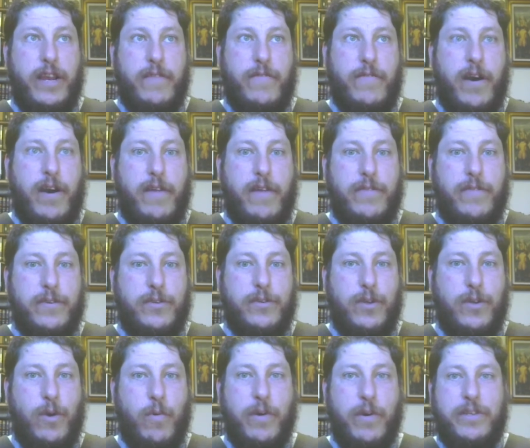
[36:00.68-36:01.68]

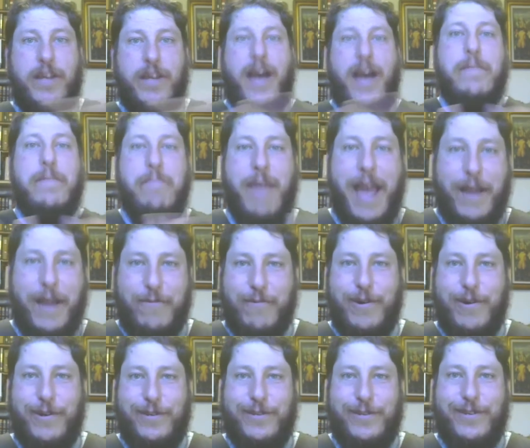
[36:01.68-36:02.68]
office where it's on
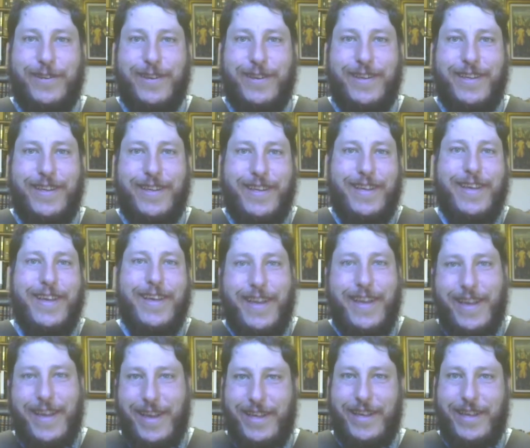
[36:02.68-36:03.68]
backwards
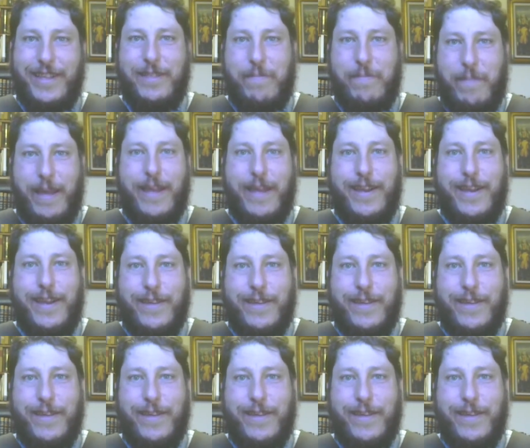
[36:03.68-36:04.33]
in, in the painting